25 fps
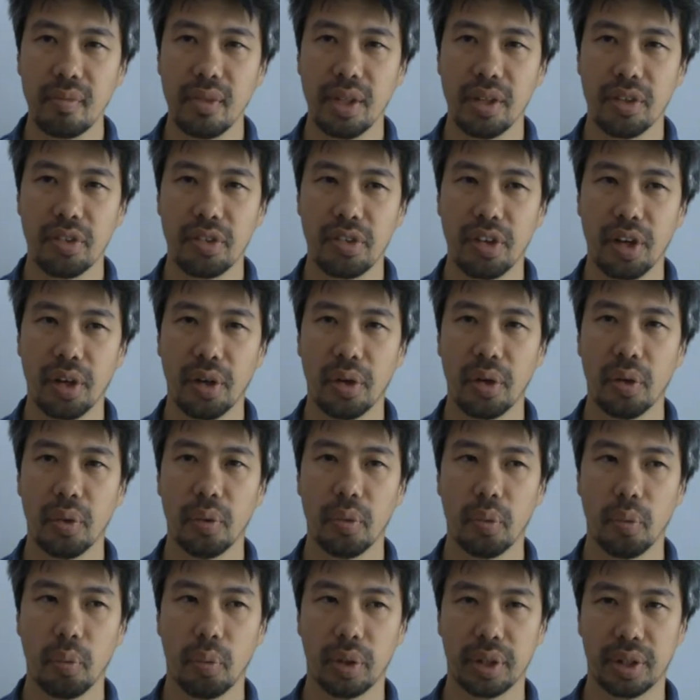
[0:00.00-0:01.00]
so
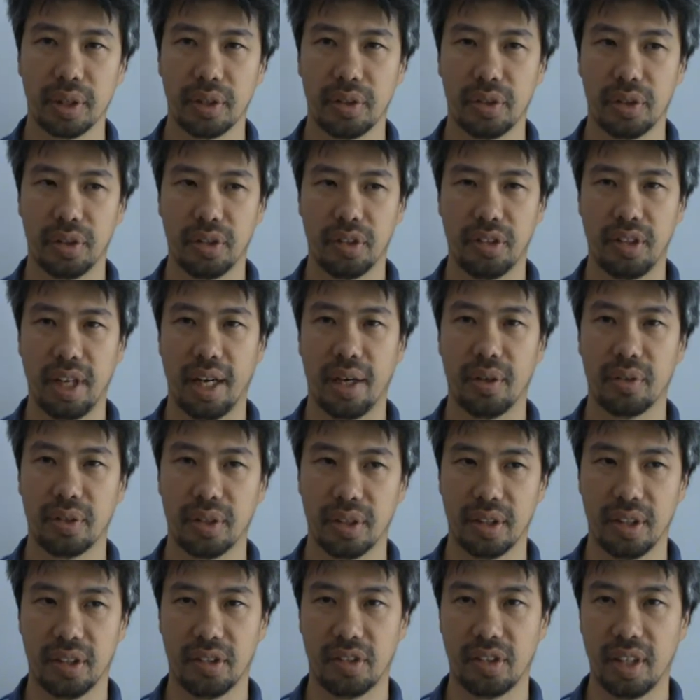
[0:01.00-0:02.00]
what it turns out
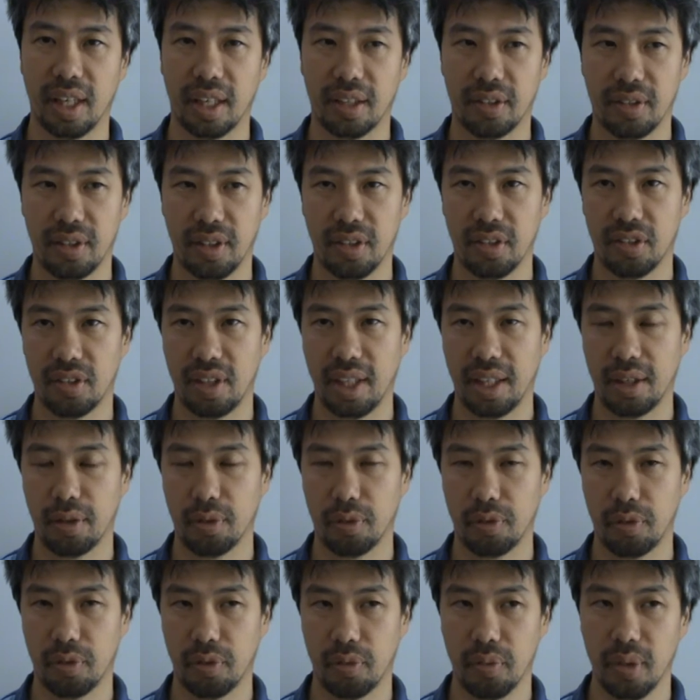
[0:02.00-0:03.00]
is that instead
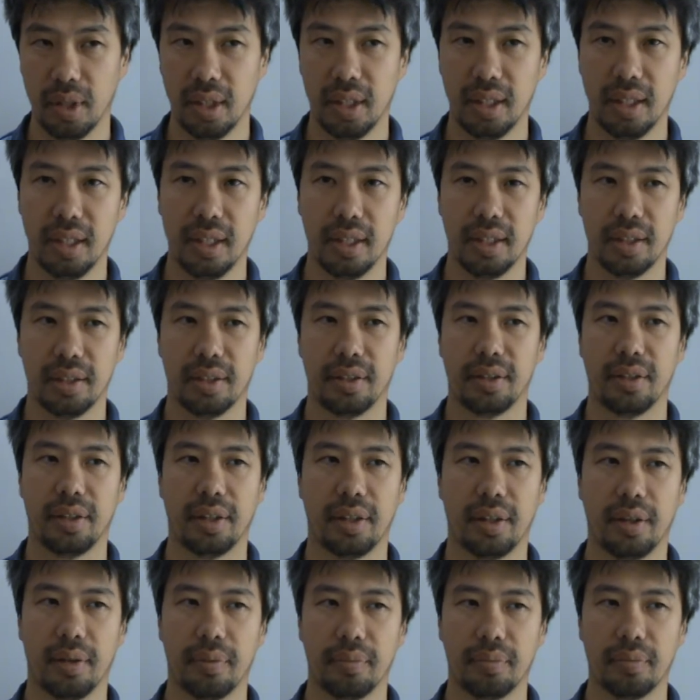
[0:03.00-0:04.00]
of
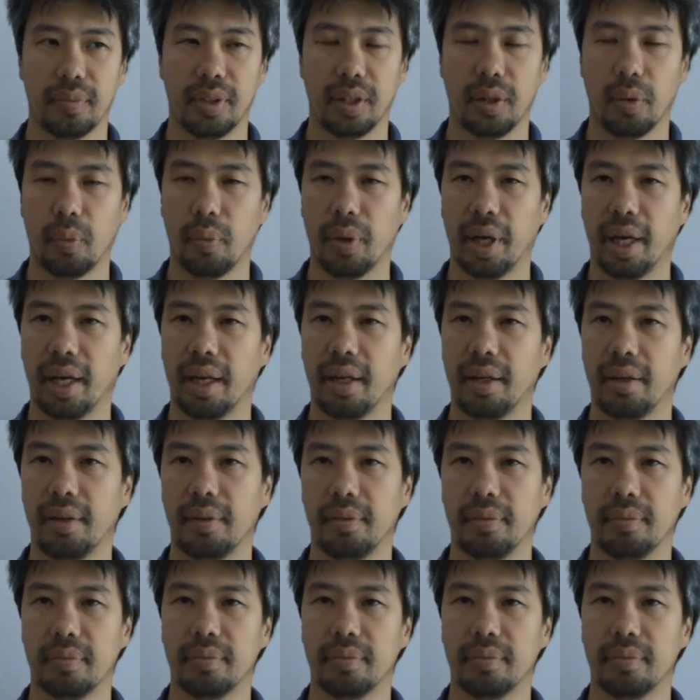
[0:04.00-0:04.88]
the, in a way,